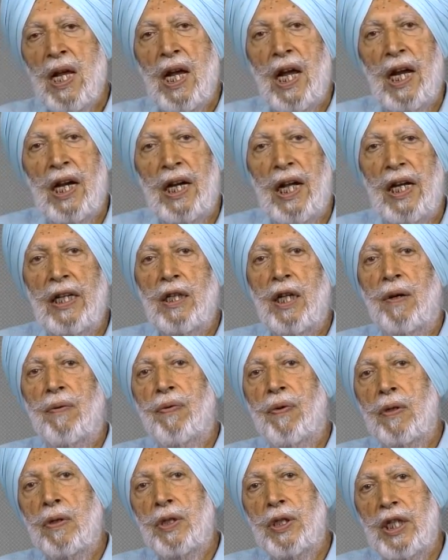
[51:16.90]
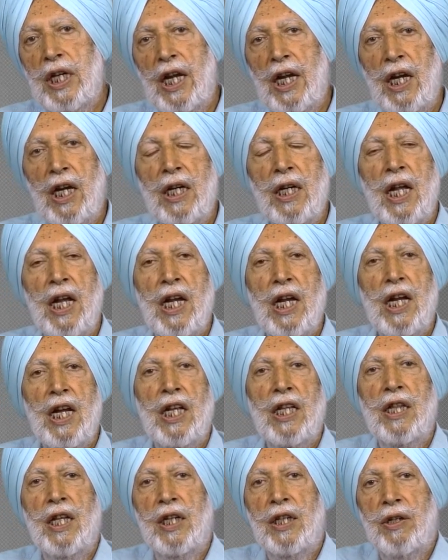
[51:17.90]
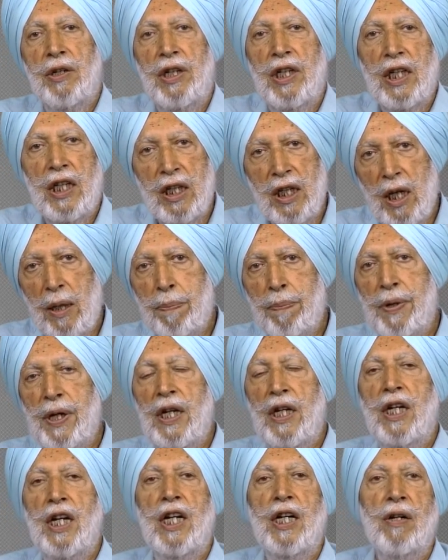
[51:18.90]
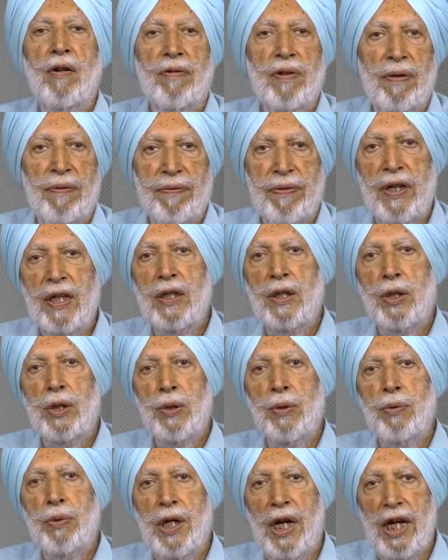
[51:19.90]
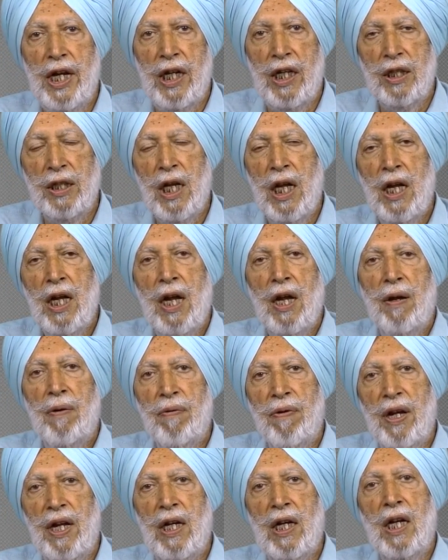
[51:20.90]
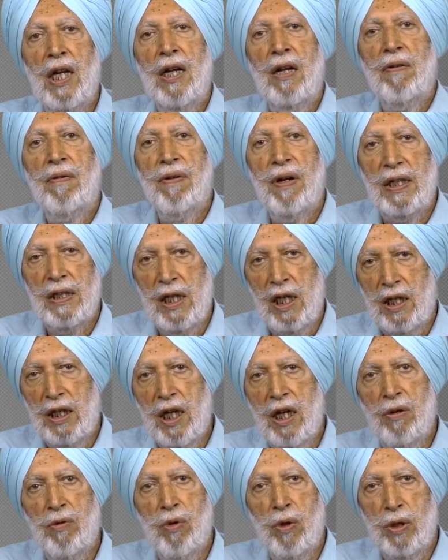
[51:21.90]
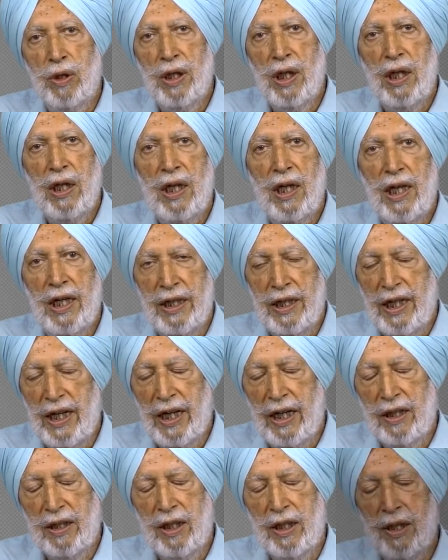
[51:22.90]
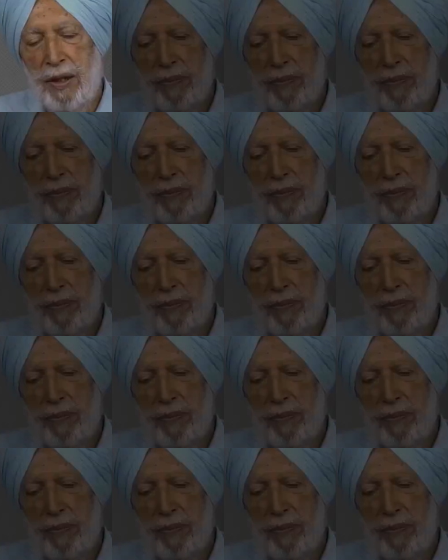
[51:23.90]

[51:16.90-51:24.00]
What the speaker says: And I therefore stayed in the critical period of the first 2 days when Fazilka was attacked.